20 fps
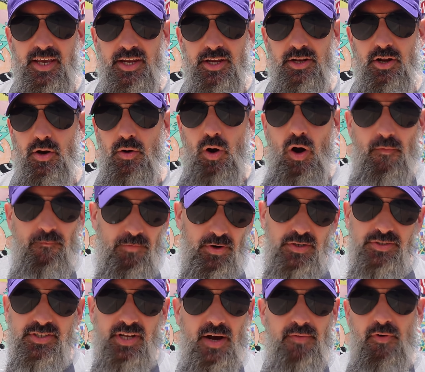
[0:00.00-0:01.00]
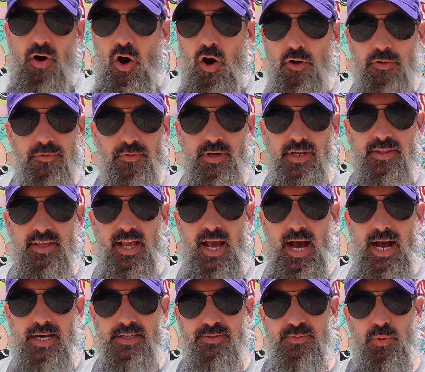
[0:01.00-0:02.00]
You know, first off, all three of the
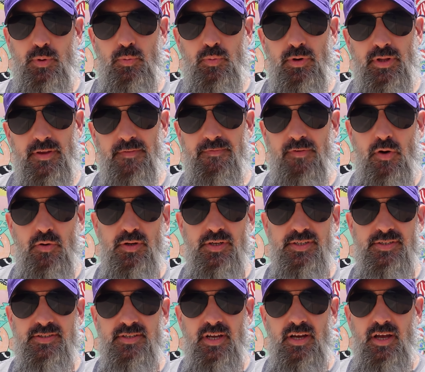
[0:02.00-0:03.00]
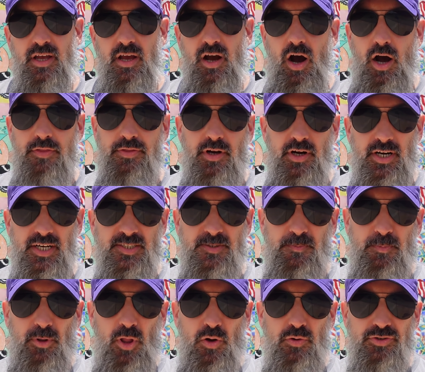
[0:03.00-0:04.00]
guys were really focused on their
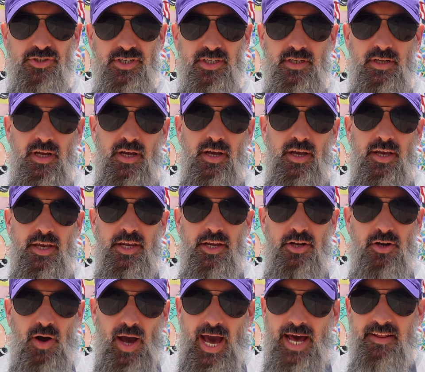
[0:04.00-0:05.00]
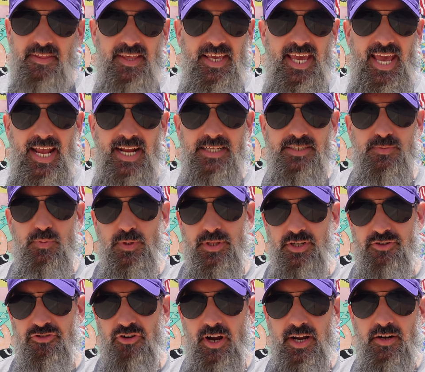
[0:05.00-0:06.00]
explosion, you know, out of the gates with
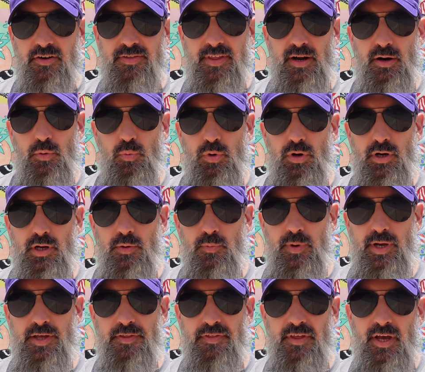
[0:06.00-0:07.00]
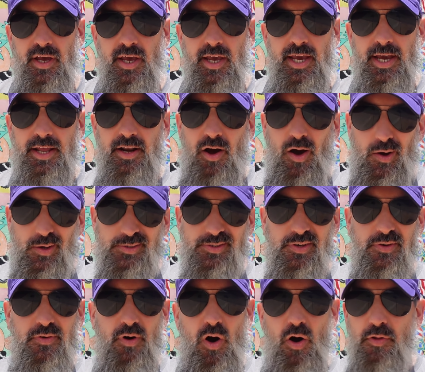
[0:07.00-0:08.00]
the trainer they were working with. And
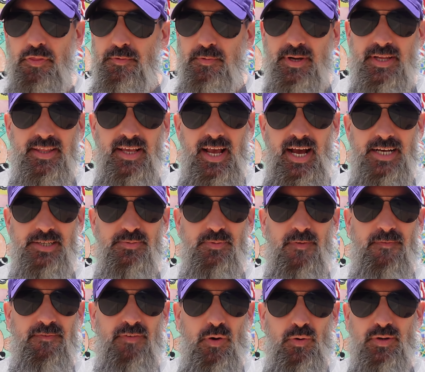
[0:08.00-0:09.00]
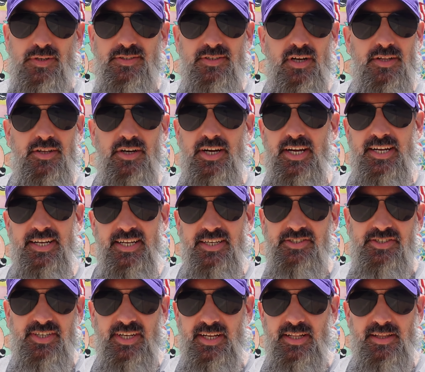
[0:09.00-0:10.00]
also, all three of the guys were focused on their
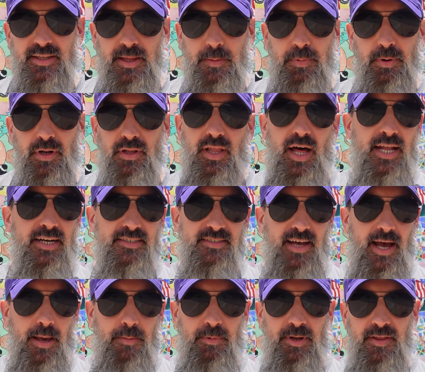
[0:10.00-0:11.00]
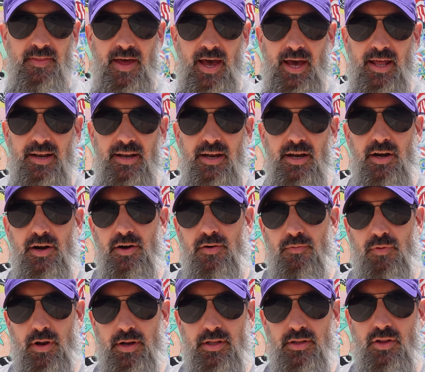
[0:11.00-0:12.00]
conditioning. They put a lot of time into that,
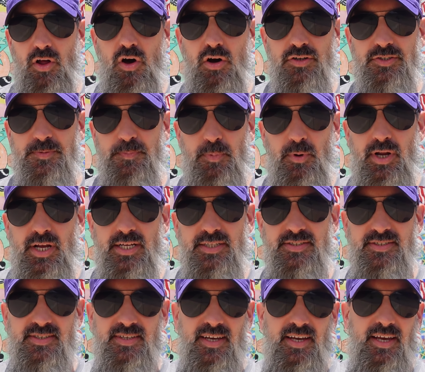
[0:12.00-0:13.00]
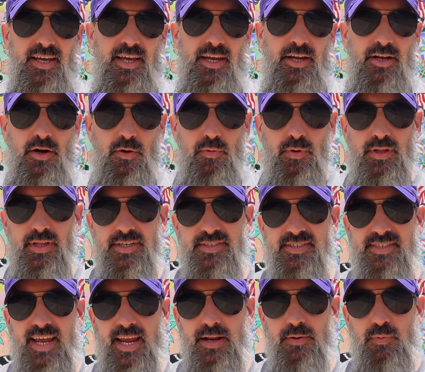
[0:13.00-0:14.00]
running long sprints, you know, really
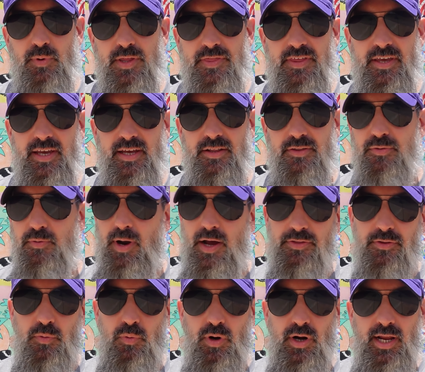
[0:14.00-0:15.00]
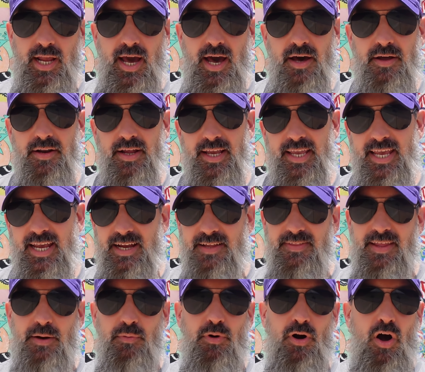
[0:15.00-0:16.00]
staying with it throughout the workout.
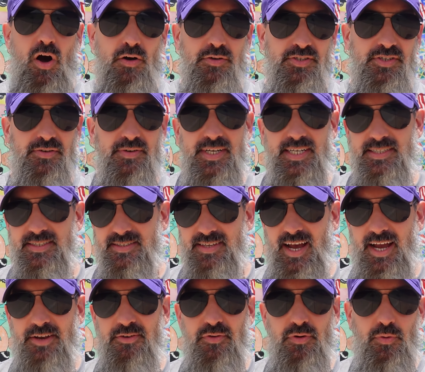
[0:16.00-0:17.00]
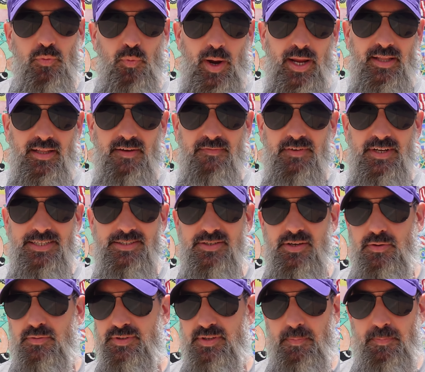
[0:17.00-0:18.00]
Again, they were also inside doing weightlifting,
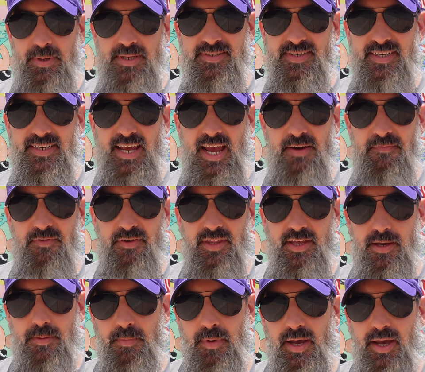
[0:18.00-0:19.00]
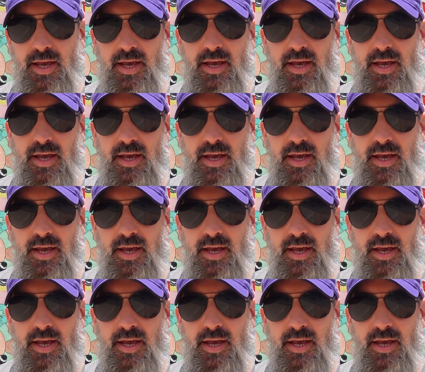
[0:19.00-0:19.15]
so it was a busy day for them.